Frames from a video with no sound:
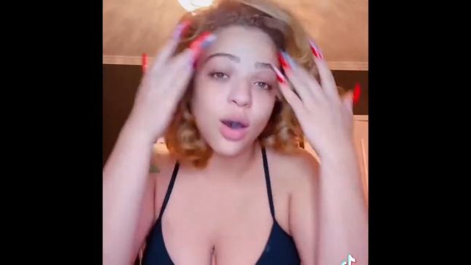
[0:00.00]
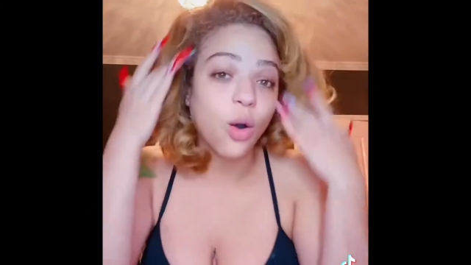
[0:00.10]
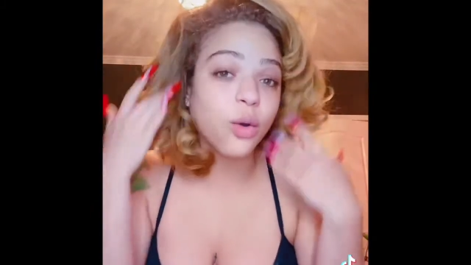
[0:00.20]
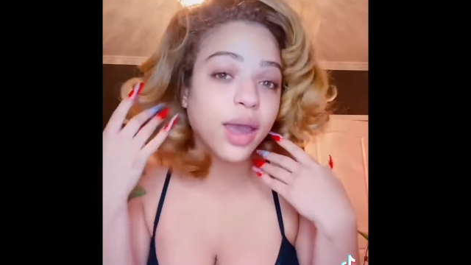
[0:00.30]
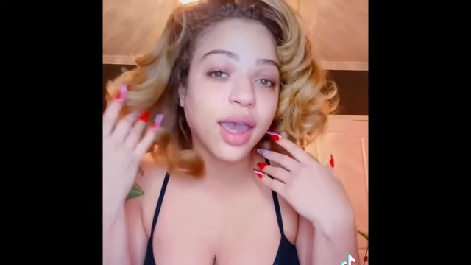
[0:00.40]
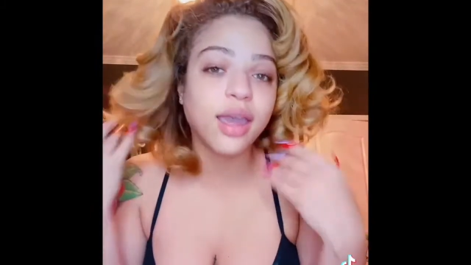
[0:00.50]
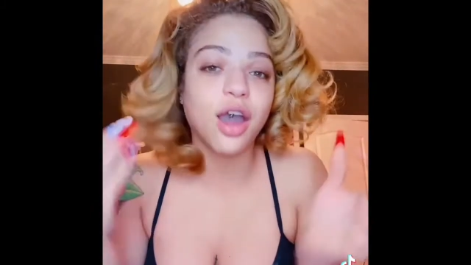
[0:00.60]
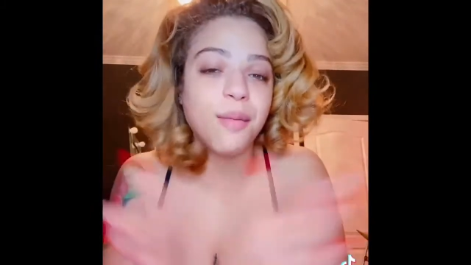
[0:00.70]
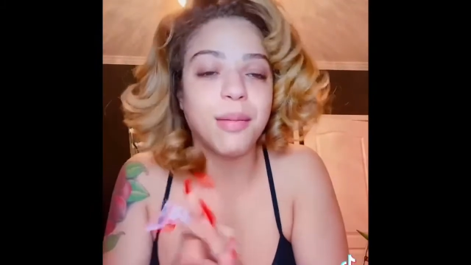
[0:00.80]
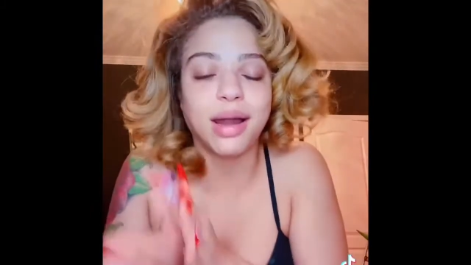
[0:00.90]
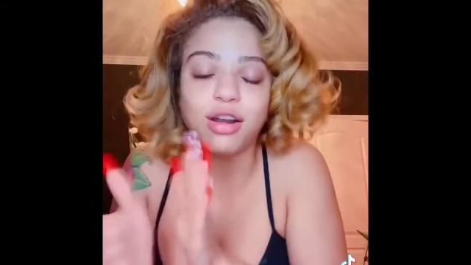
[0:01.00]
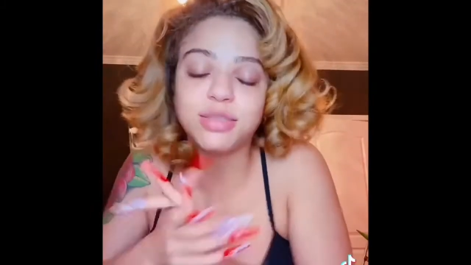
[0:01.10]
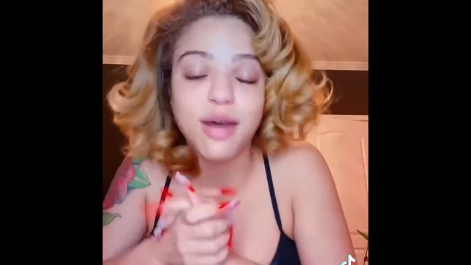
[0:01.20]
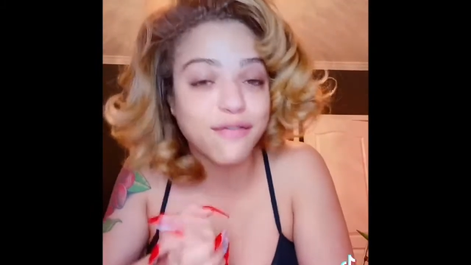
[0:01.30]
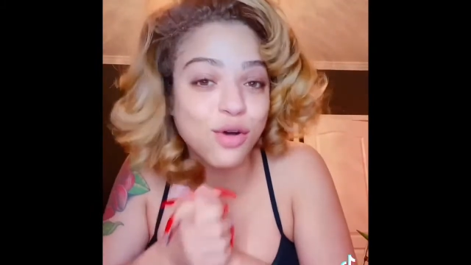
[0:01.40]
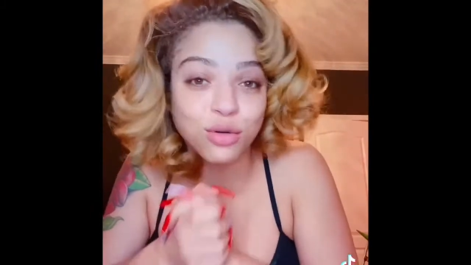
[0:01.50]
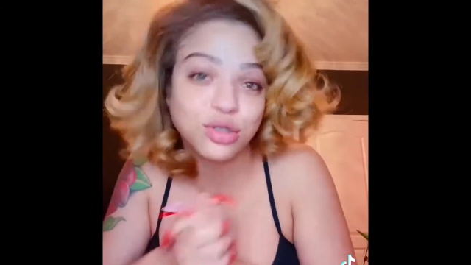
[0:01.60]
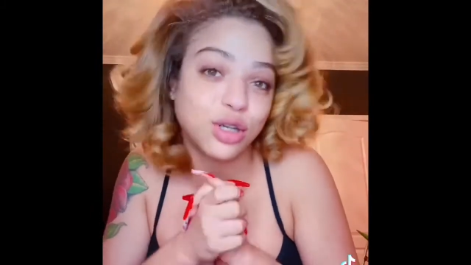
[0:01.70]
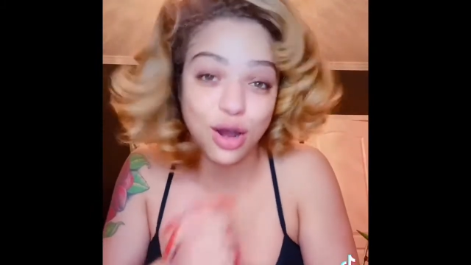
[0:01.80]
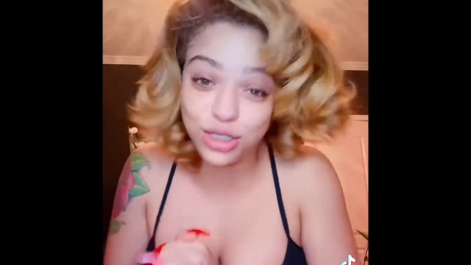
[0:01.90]
Okay, y'all remember I lost my phone,
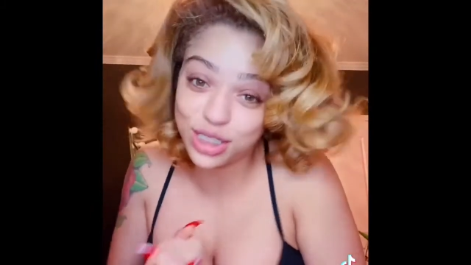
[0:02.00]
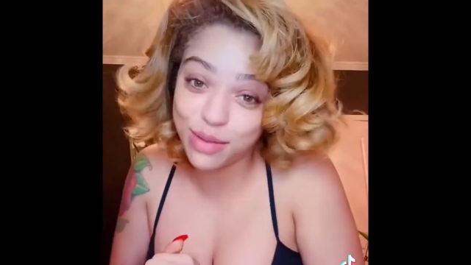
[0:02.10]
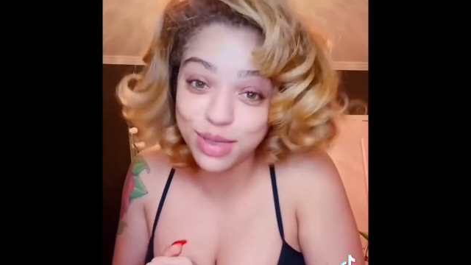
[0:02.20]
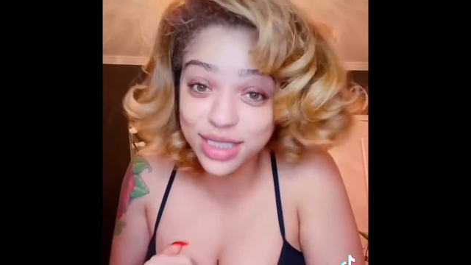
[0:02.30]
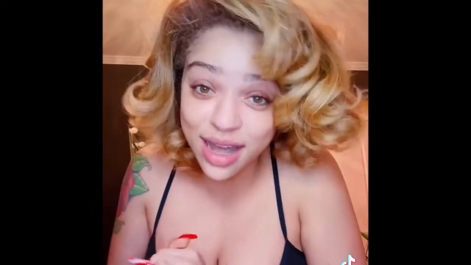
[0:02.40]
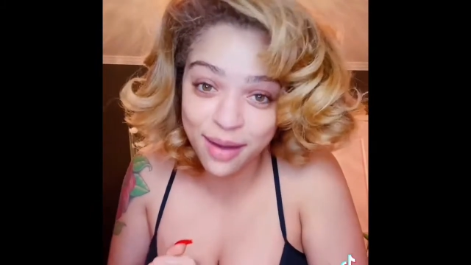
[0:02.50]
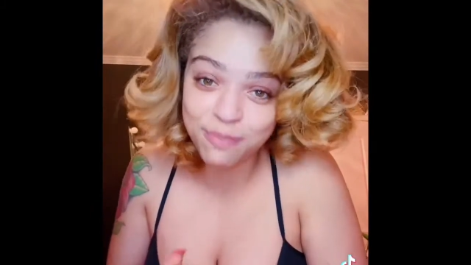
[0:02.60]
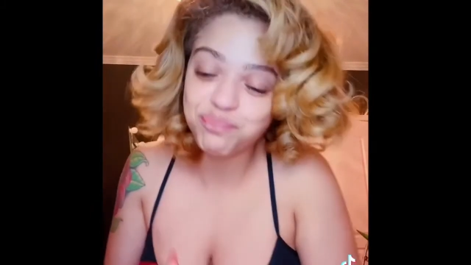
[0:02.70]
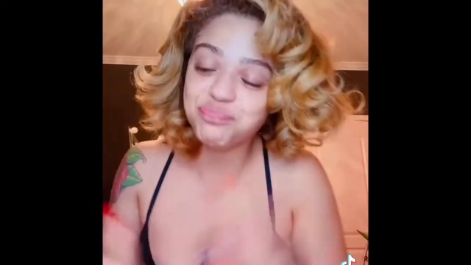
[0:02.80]
so y'all just give me time.